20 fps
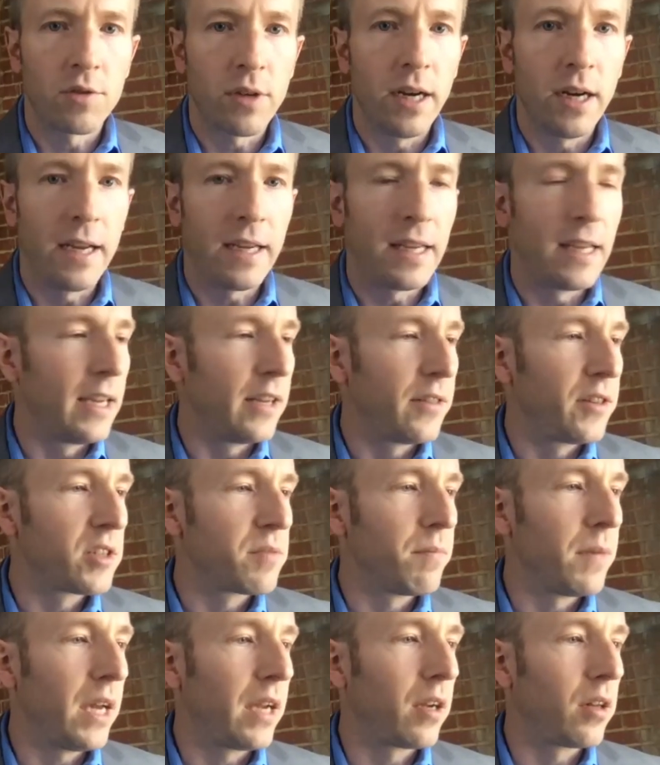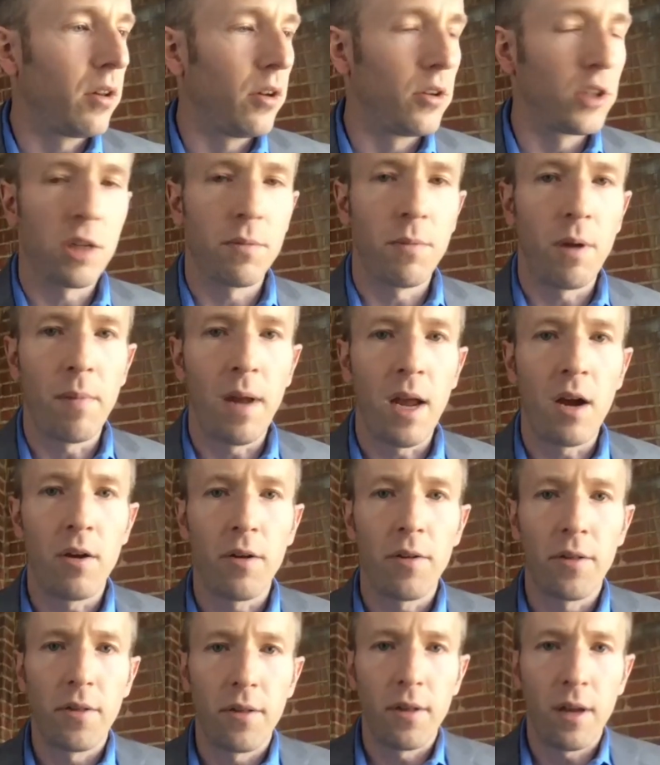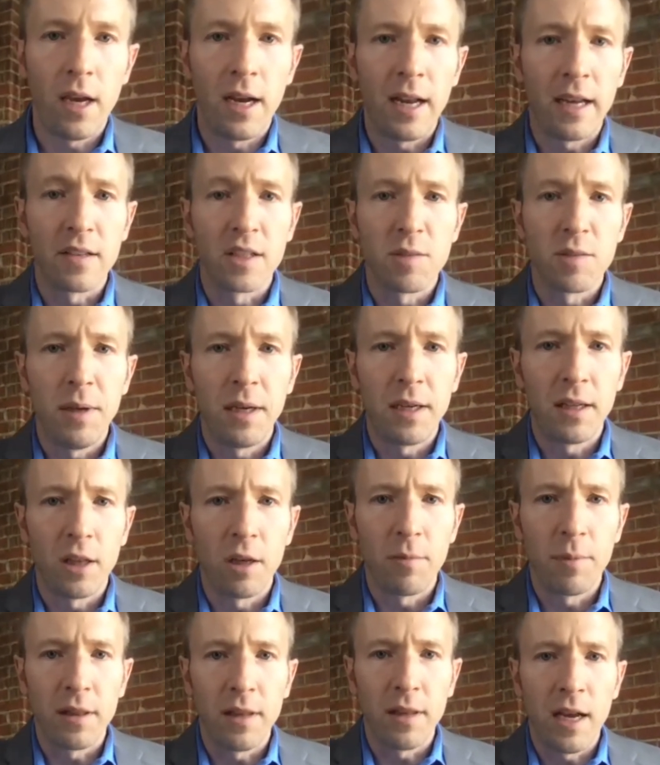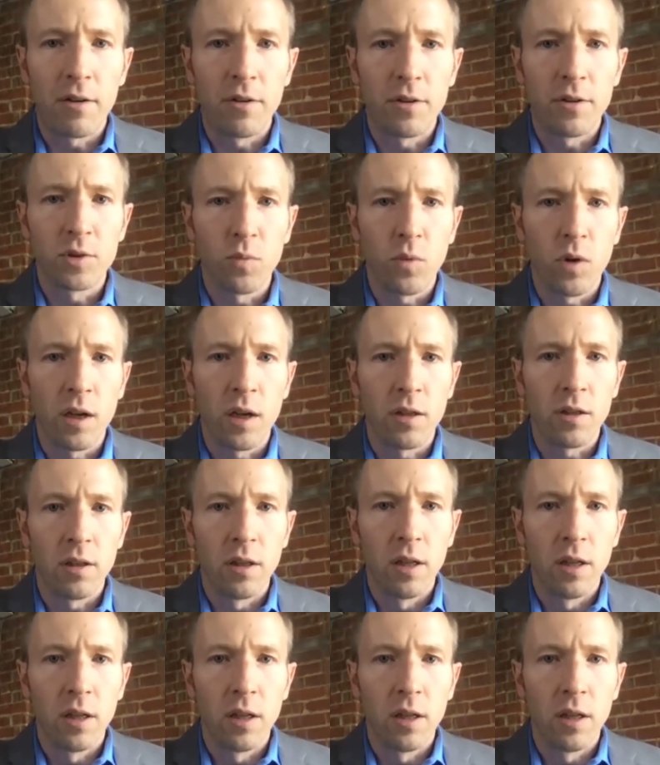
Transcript: I can get this mic closer to my mouth, and I can speak a little bit louder as well.